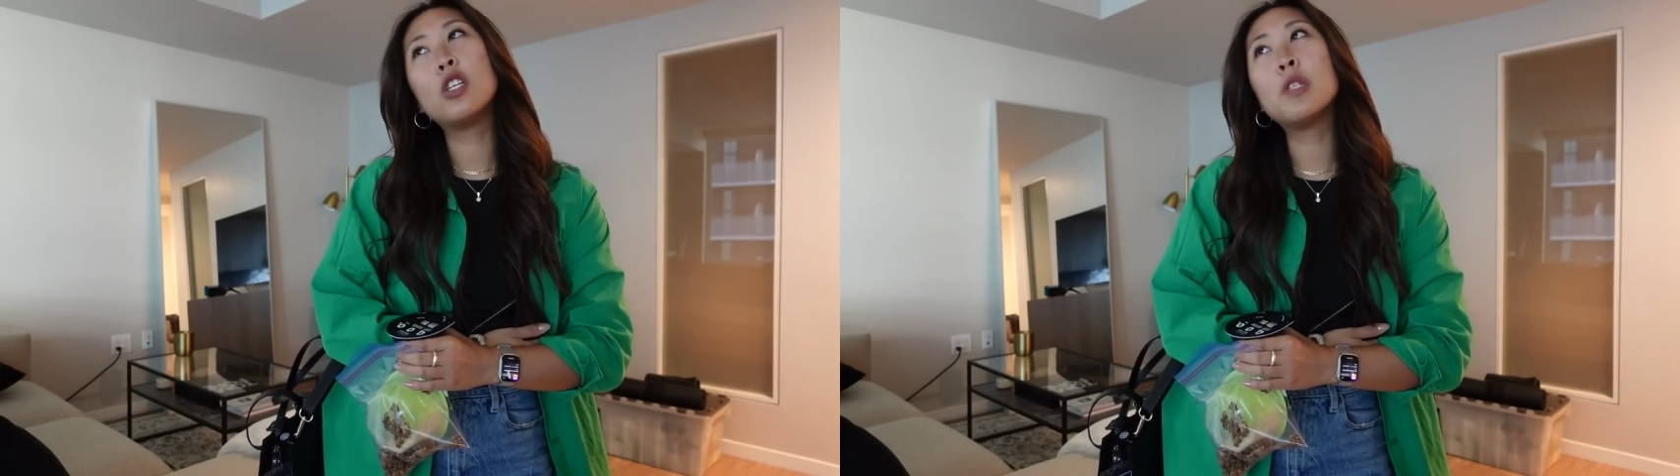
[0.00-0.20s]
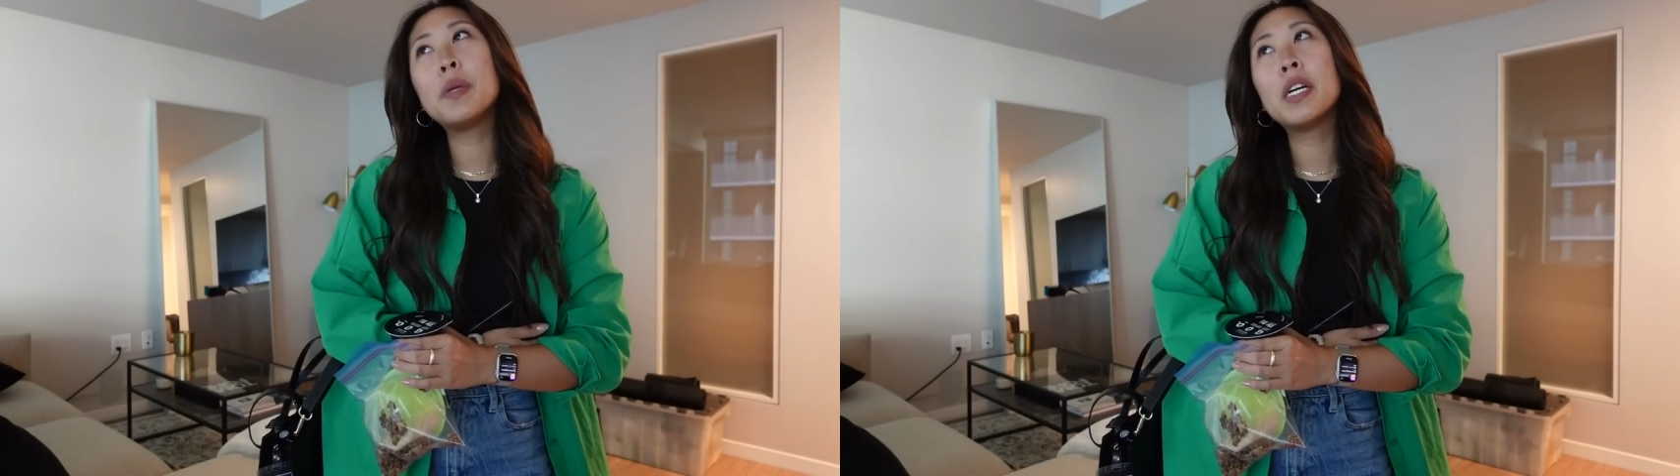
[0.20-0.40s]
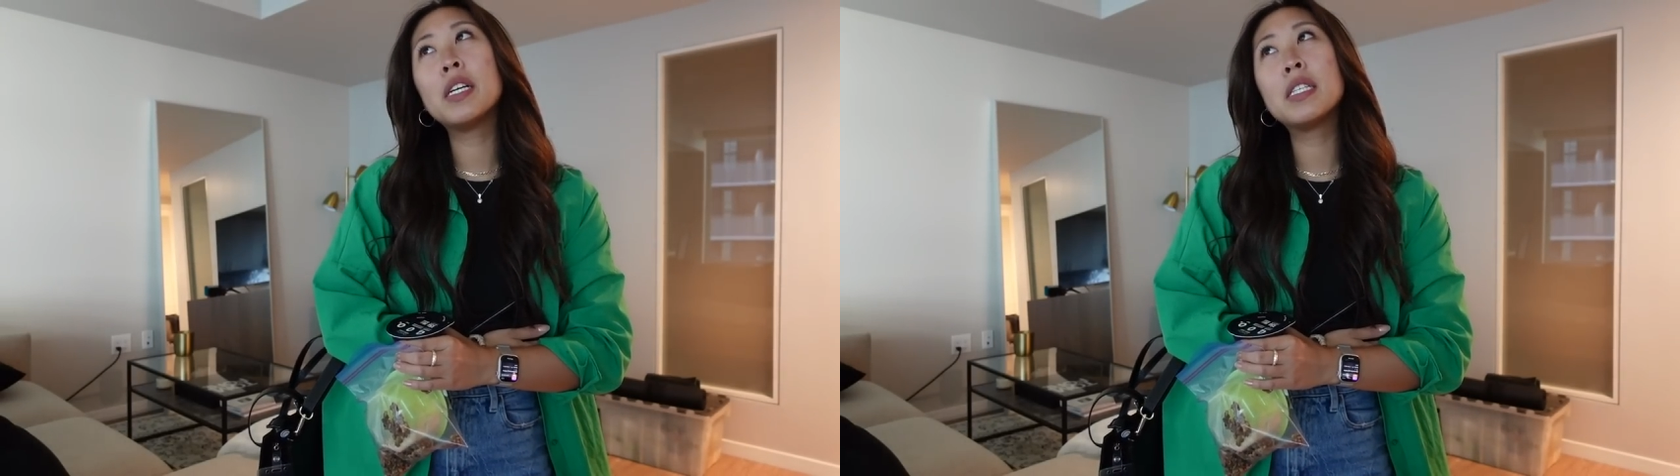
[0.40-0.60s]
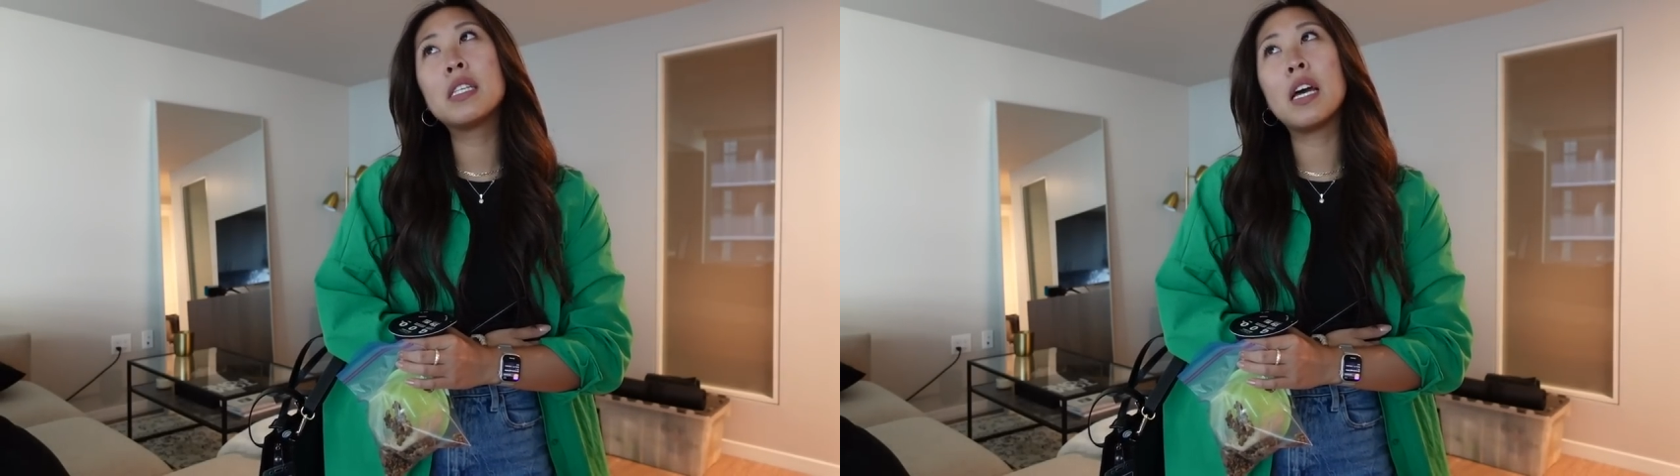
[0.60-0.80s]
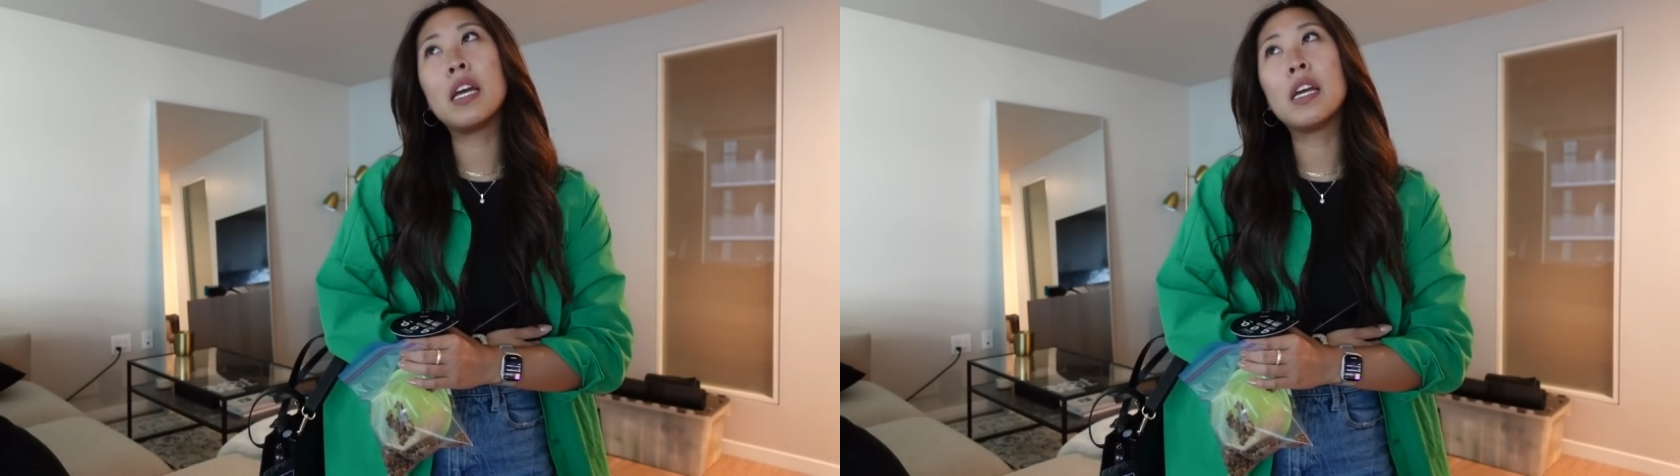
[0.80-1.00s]
just because
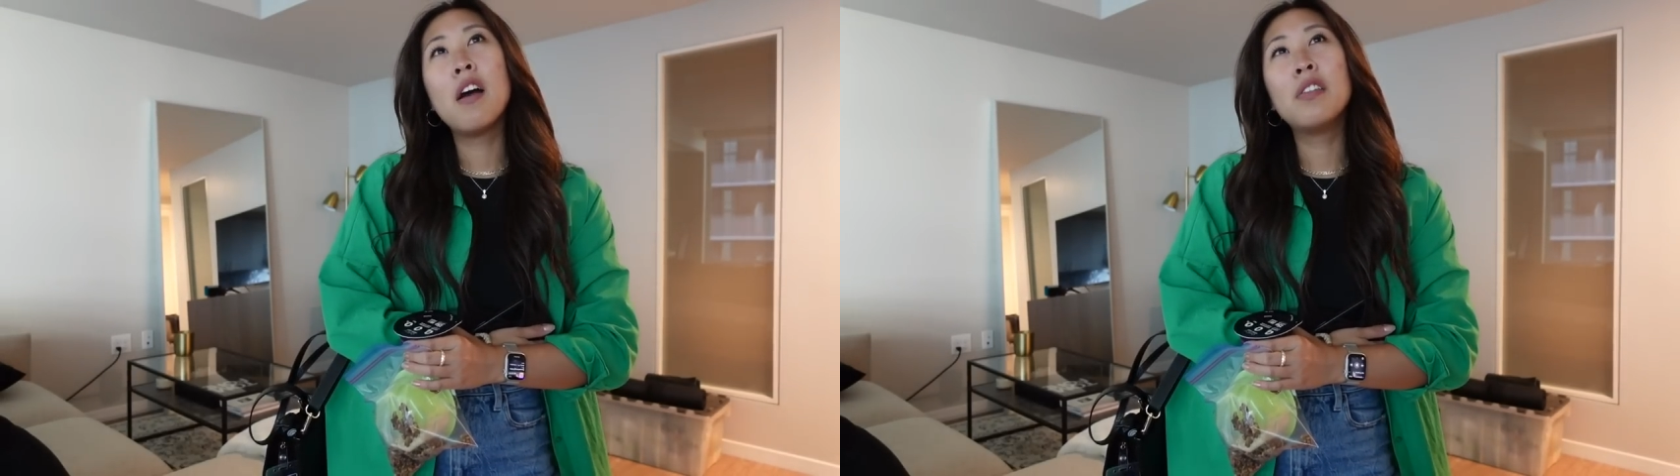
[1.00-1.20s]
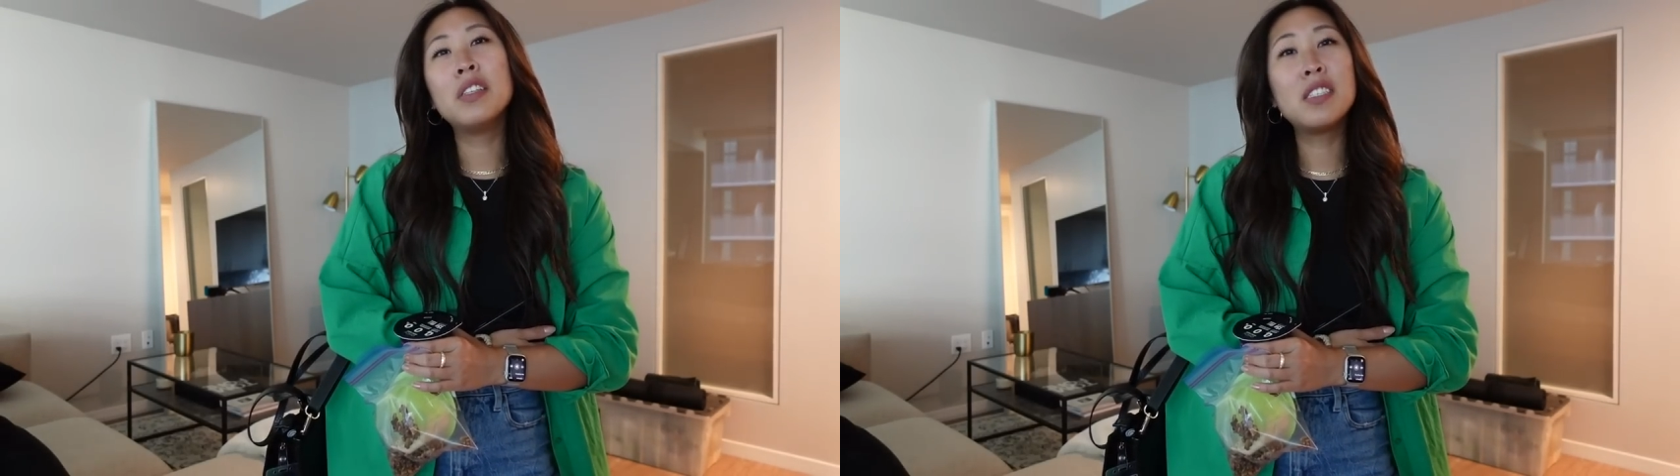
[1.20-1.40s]
like this